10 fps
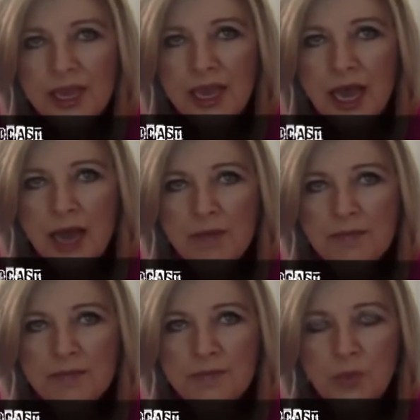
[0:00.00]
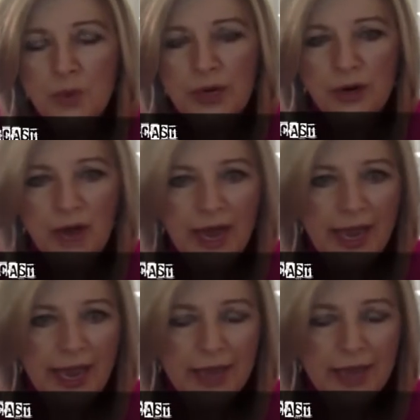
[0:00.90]
um, where I
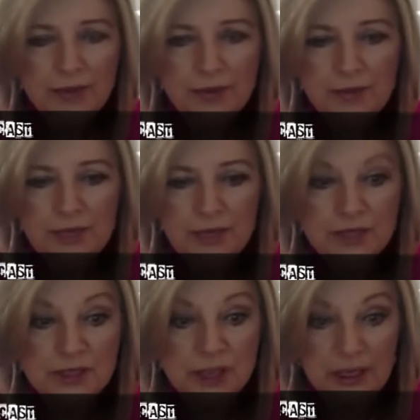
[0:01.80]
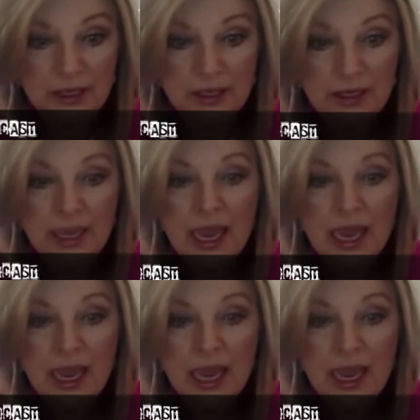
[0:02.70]
had become sick.